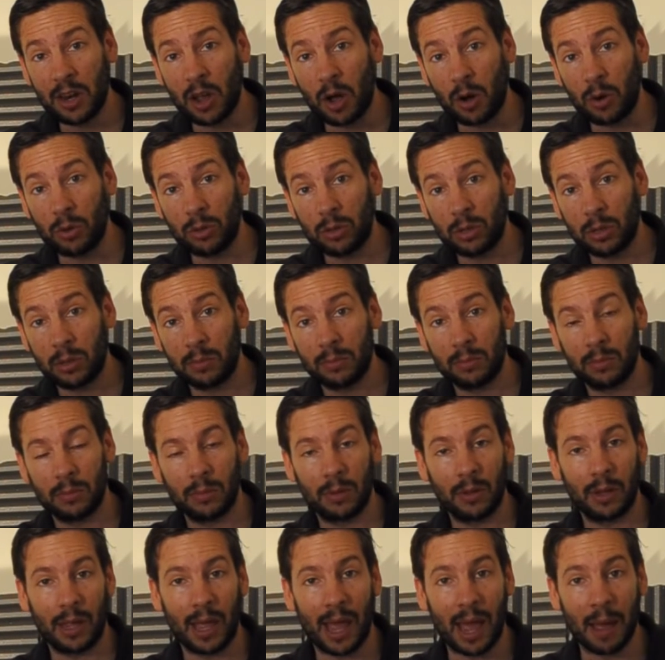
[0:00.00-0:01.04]
note
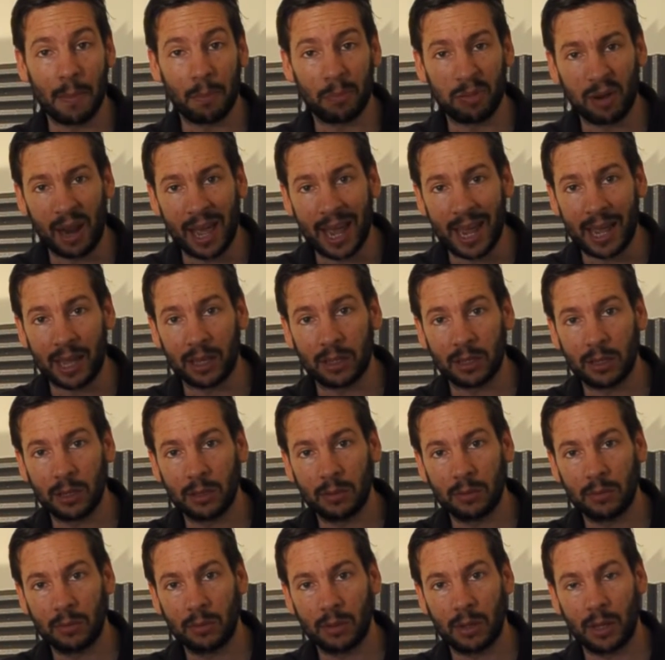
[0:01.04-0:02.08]
and play it
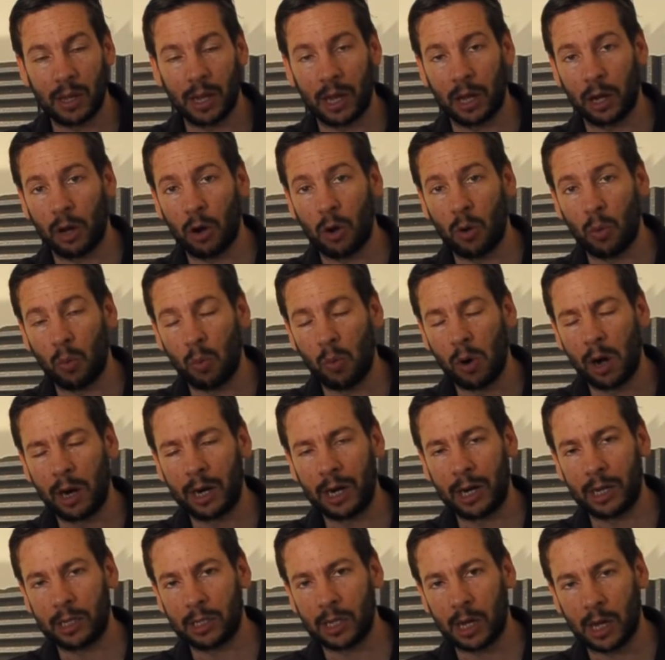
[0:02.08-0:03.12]
and go one
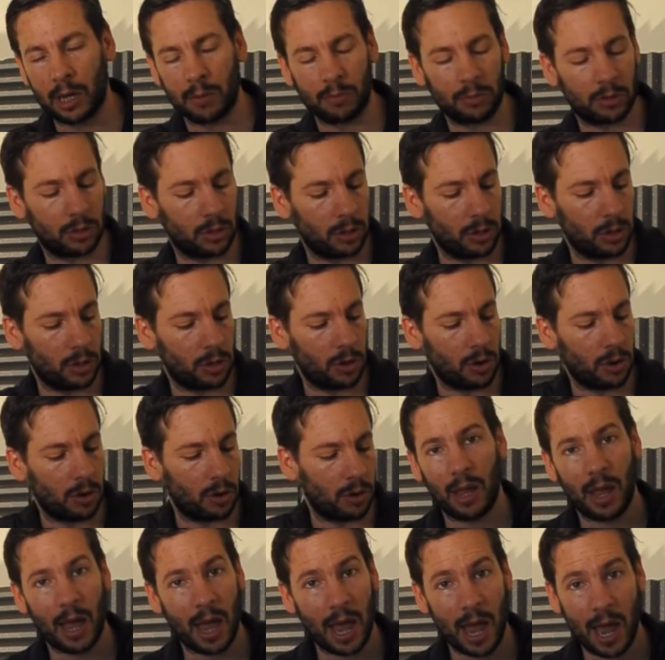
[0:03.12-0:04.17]
at a time. So you
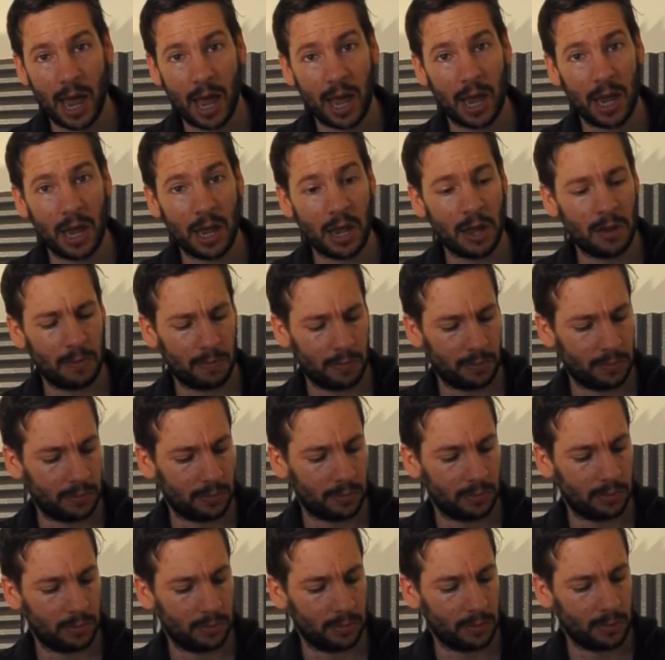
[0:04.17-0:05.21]
go A,
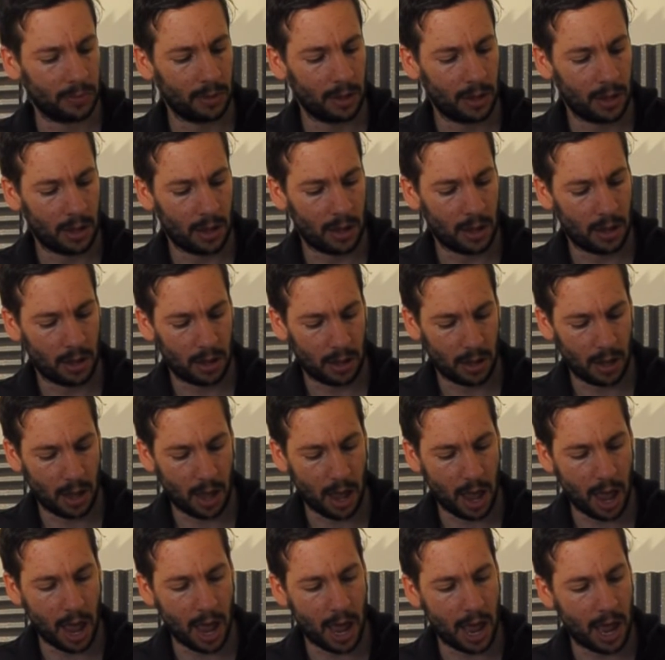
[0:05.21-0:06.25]

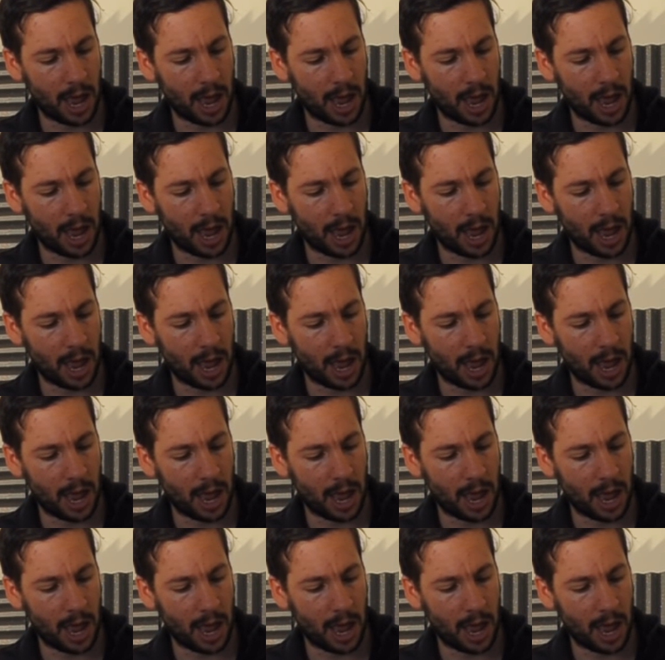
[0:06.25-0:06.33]
A,